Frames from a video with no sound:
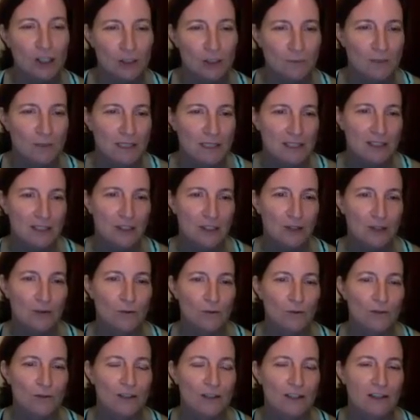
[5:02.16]
could be
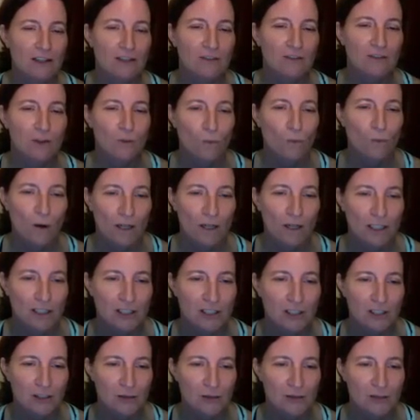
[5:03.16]
skewed if you wanted
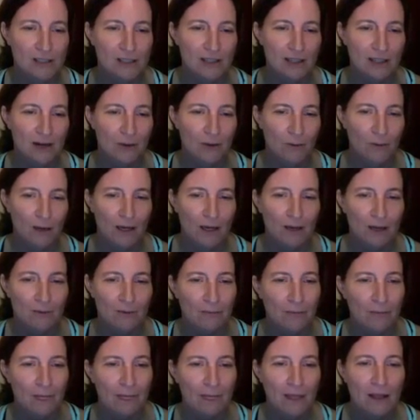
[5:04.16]
to use it that way.
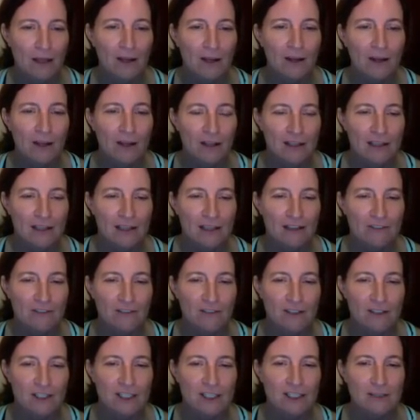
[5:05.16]
If
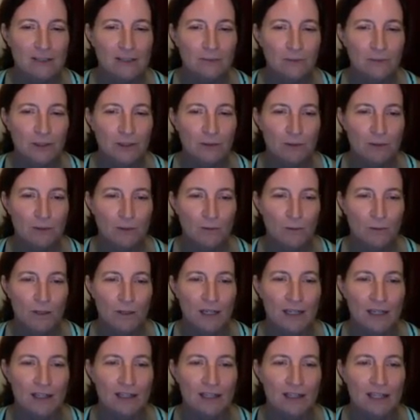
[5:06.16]
it had simply been
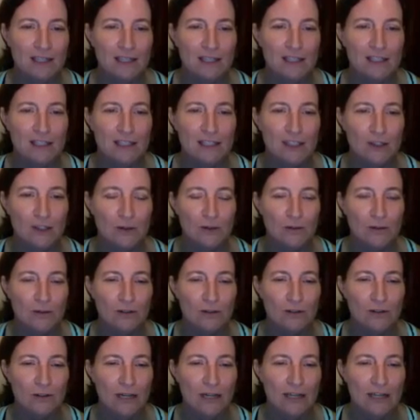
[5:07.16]
written that this
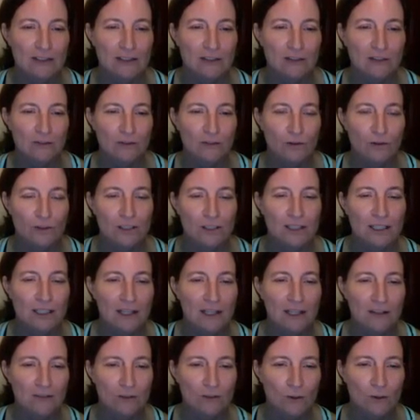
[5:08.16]
student answered 14
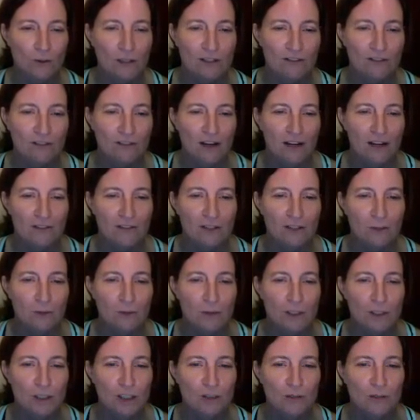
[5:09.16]
out of 25
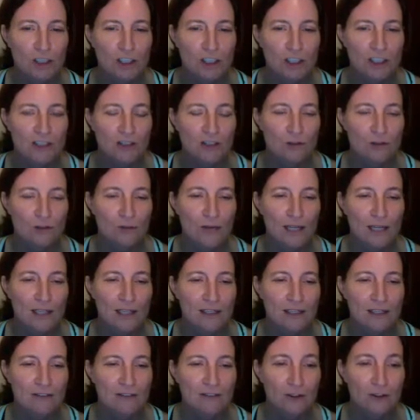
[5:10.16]
WH questions
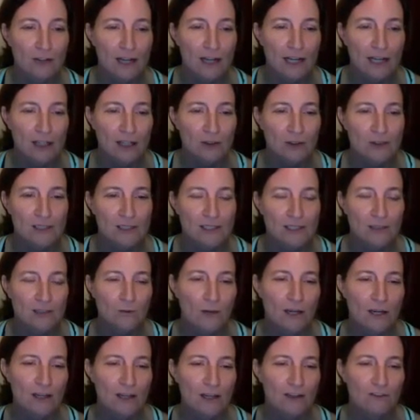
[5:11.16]
correctly for an accuracy
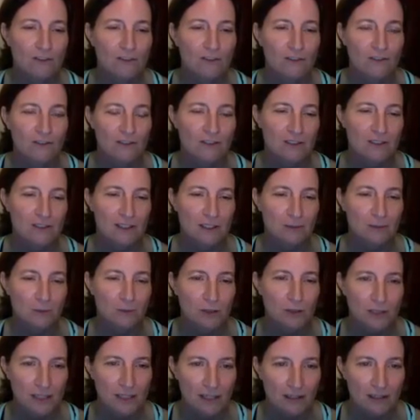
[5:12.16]
rate of
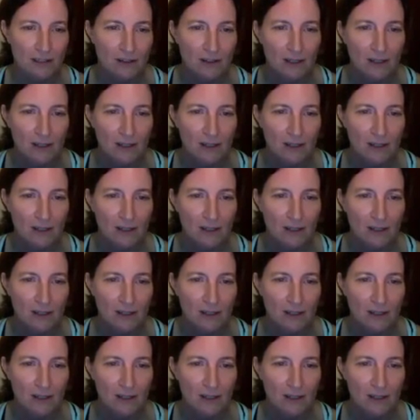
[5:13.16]
56%,